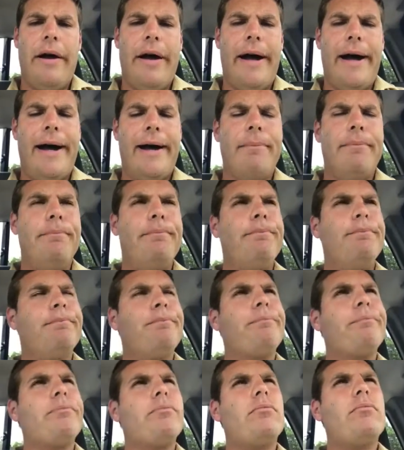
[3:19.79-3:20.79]

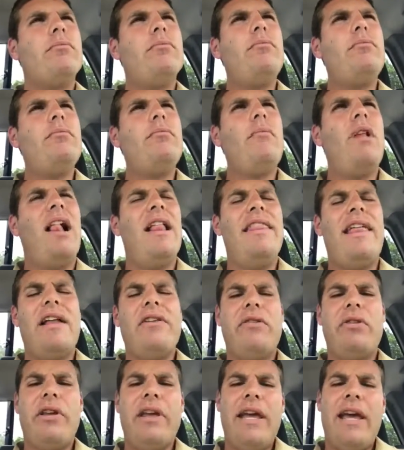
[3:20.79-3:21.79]

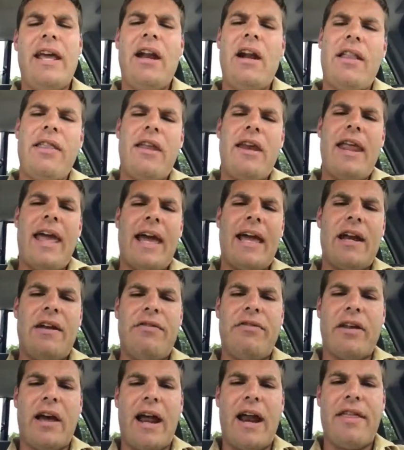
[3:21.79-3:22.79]
That's really it on the
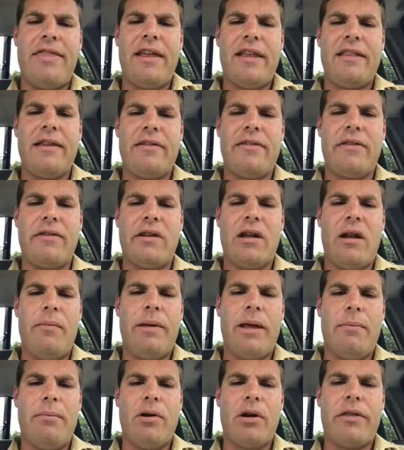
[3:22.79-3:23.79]
negative side. I think this is going to
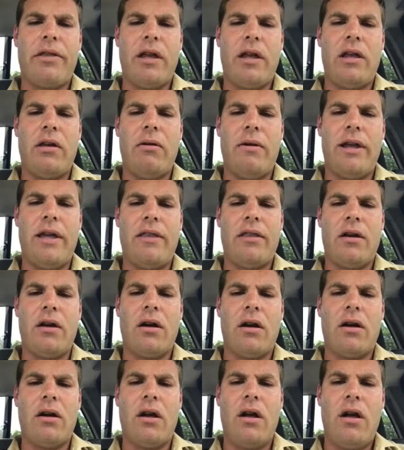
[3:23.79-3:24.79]
be a book that you
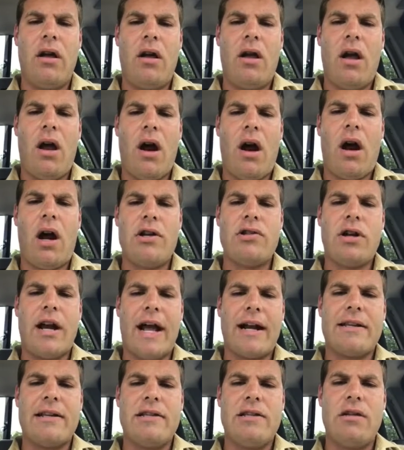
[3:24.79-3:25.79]
either are
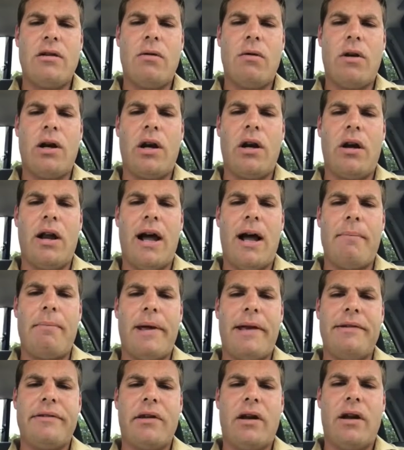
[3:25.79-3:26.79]
attracted to or you're not,
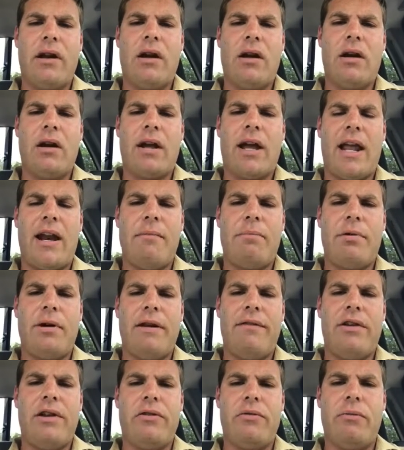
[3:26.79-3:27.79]
based on your kind of
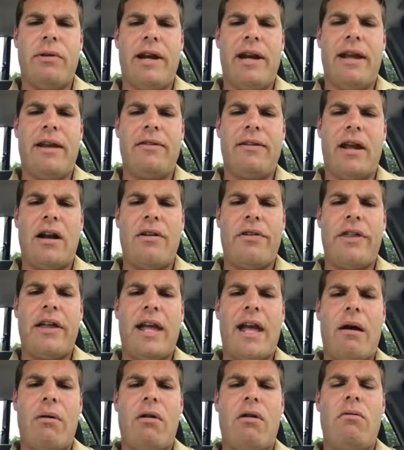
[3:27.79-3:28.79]
previous readings. I don't
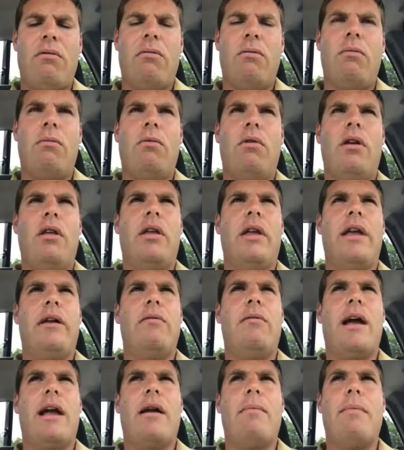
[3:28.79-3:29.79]
think I would
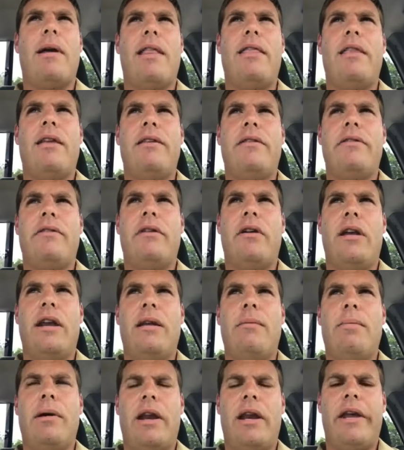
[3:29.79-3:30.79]
really recommend this to
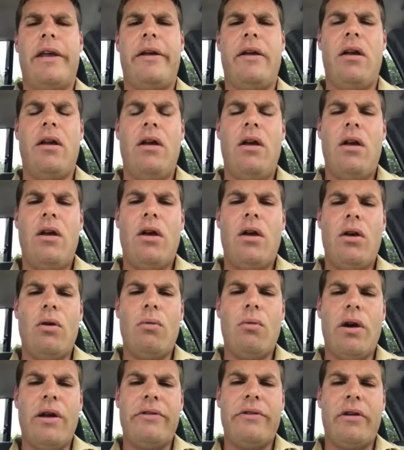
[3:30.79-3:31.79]
anybody
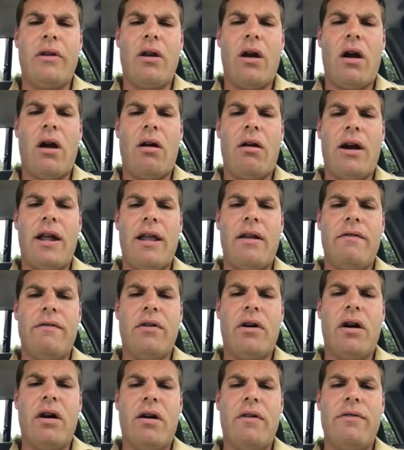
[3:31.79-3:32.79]
who wasn't already
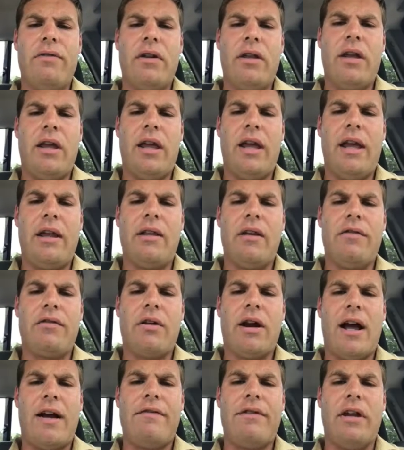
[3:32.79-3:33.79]
involved in
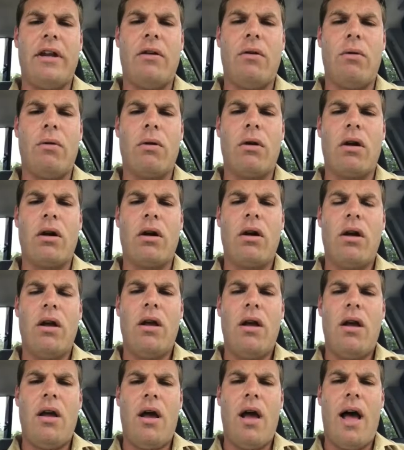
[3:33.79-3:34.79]
Lovecraftian horror.
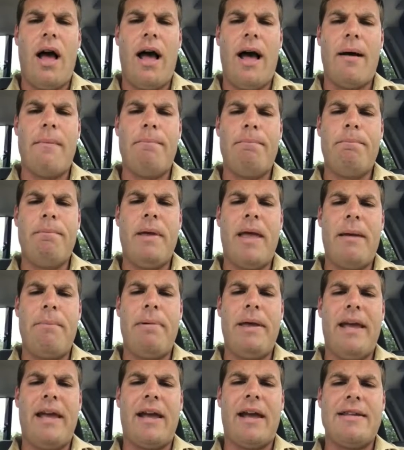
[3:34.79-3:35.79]

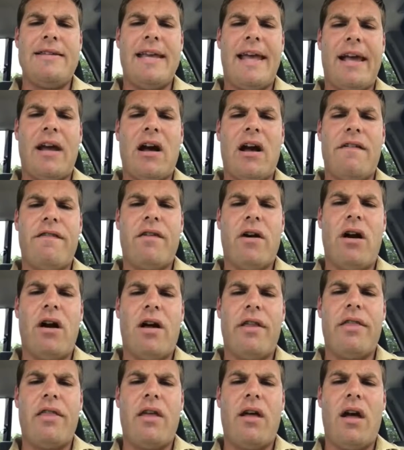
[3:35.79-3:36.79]
It being a takeoff
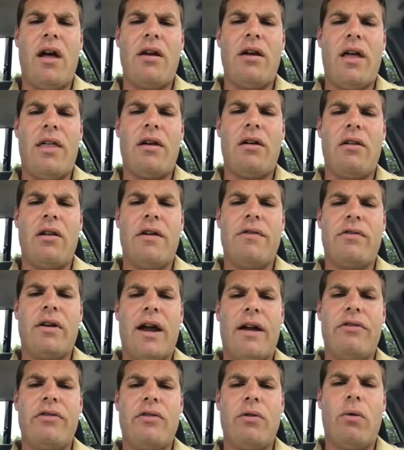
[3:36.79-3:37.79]
on the another
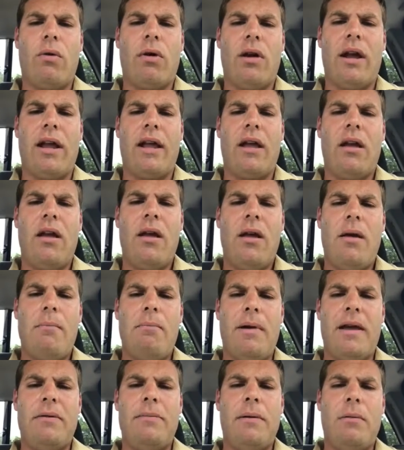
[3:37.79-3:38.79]
Lovecraft story
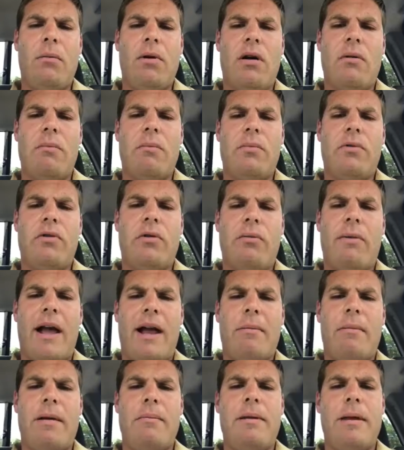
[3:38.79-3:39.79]
makes me want to
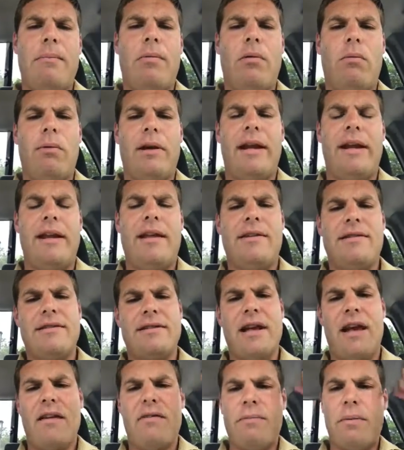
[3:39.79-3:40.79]
recommend people read his
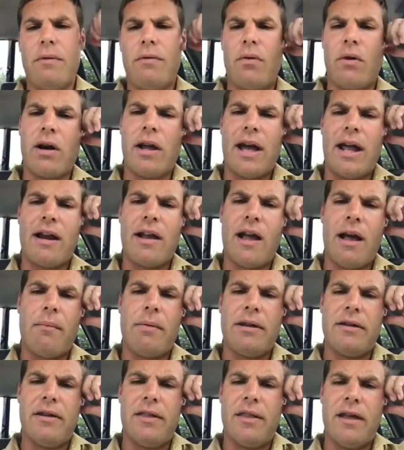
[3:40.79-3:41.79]
stuff before kind of
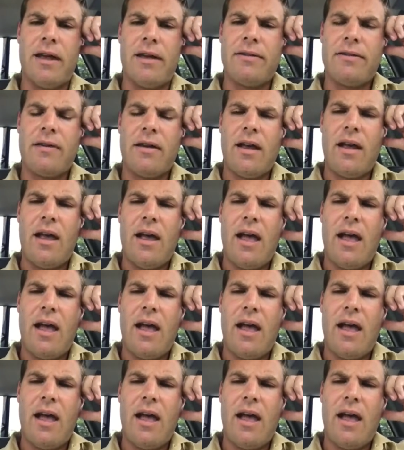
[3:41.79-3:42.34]
coming to this.